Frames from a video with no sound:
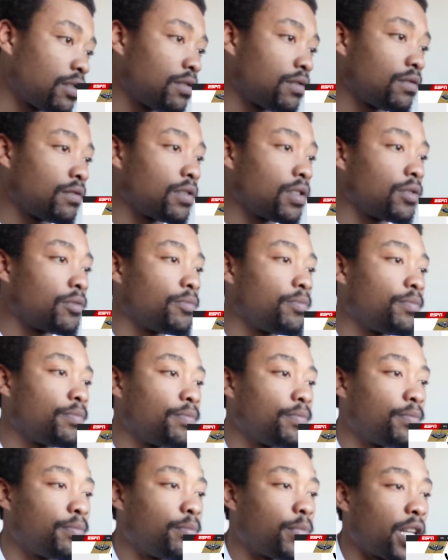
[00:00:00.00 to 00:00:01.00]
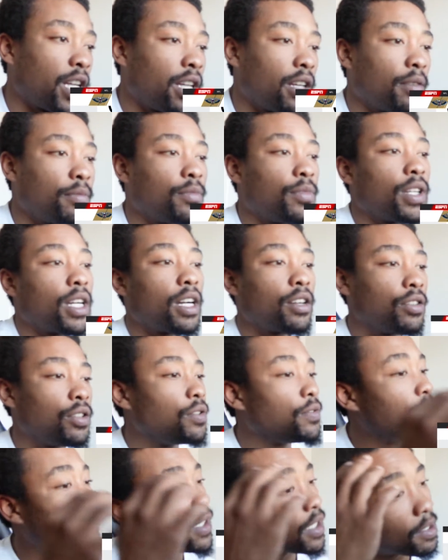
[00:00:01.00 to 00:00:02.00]
Well, Bam, how you
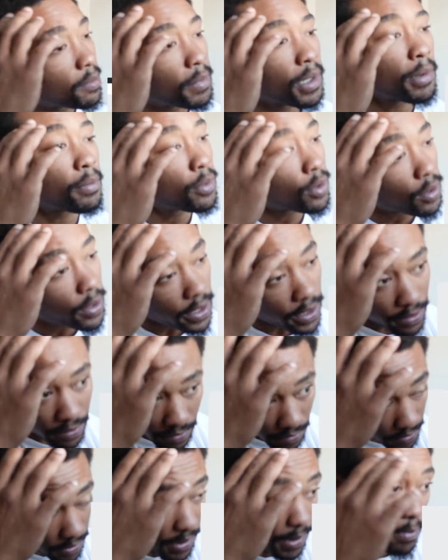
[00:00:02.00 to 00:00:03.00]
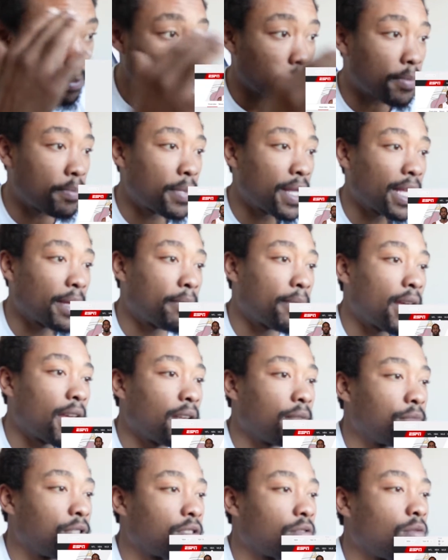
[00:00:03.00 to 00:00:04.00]
feeling, my boy? The Big
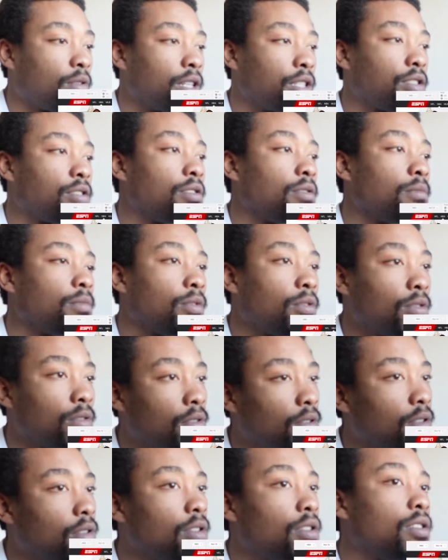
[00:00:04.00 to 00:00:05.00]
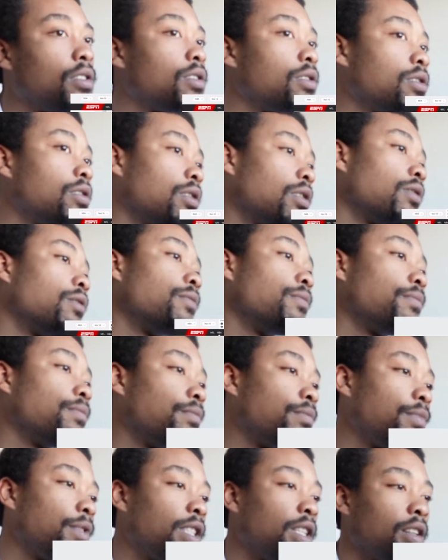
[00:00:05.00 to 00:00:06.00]
Bam's questionable. So,
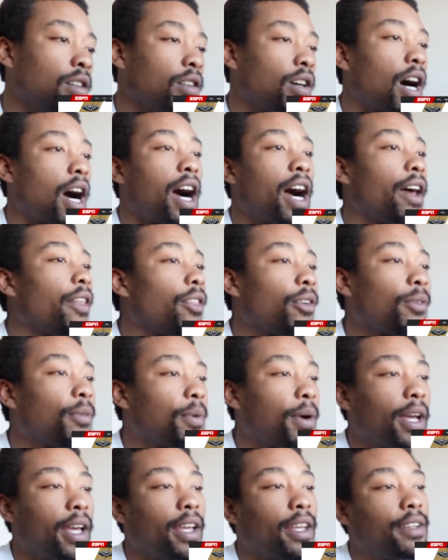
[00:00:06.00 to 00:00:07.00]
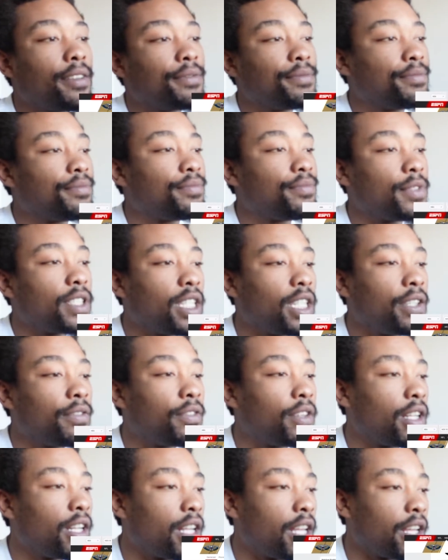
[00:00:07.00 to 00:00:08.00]
either way,
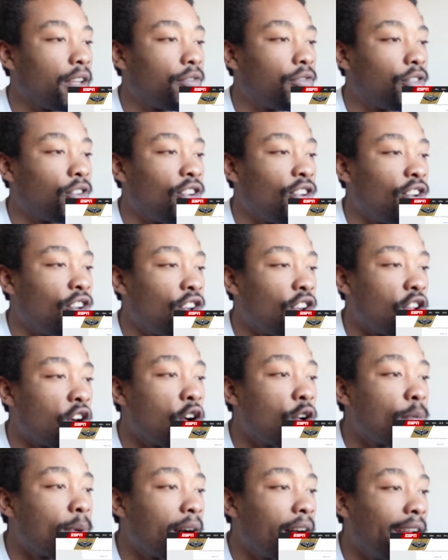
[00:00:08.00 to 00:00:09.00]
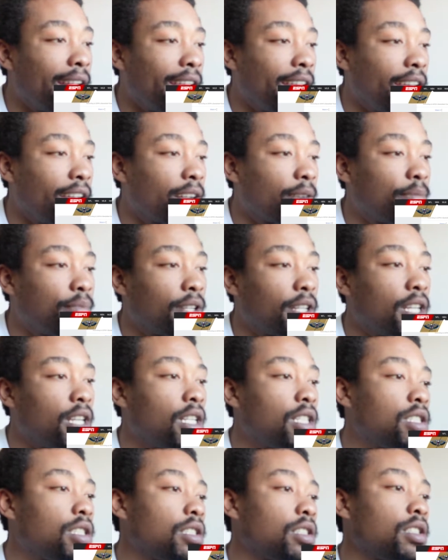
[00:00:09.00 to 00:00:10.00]
even if nobody here
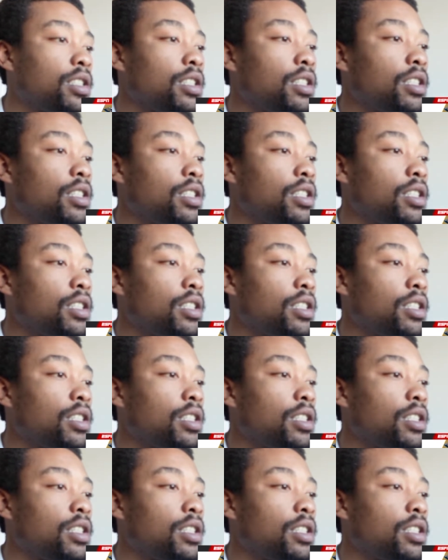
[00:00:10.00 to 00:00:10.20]
plays,